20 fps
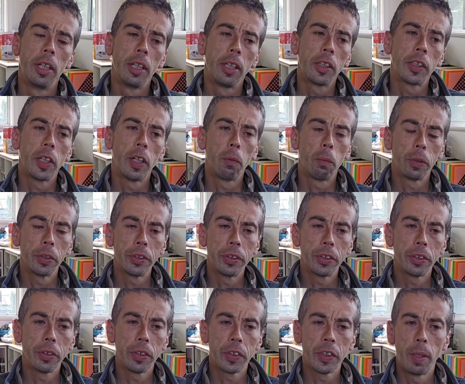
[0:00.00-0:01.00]
So it wasn't
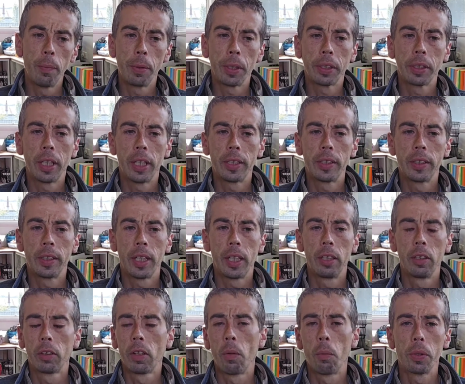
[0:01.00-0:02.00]
sort of something that
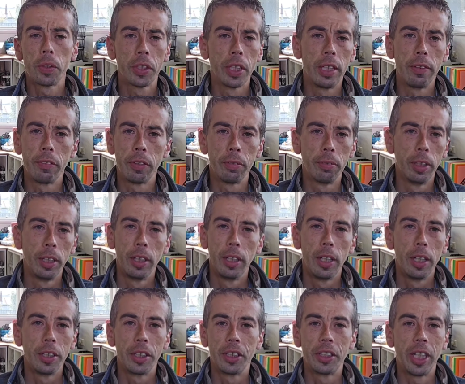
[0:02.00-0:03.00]
I wasn't even
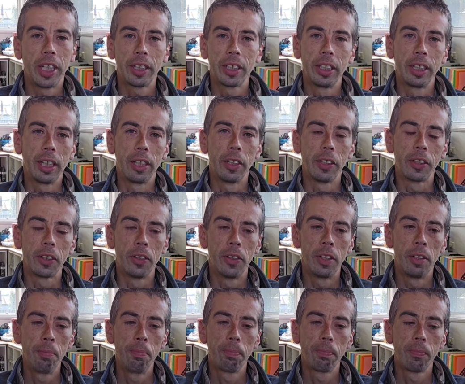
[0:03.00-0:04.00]
detecting at the
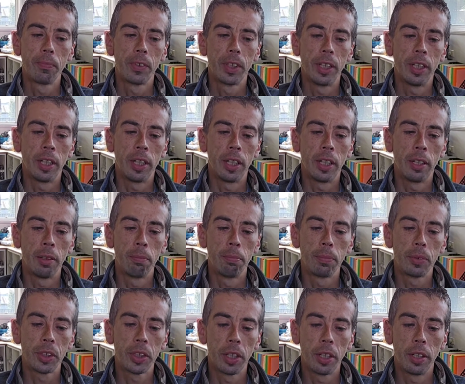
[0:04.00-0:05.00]
time.
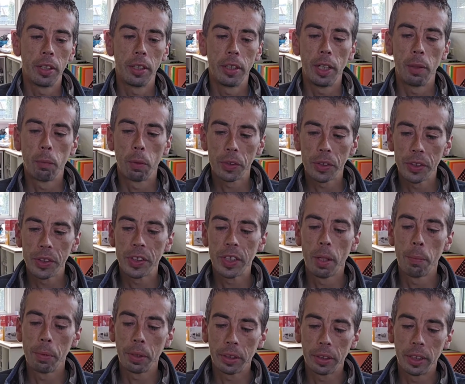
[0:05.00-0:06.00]
So it wasn't
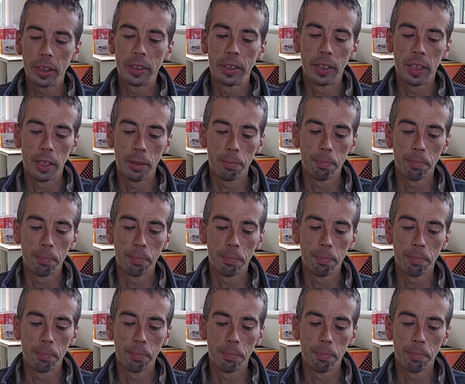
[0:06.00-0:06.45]
something that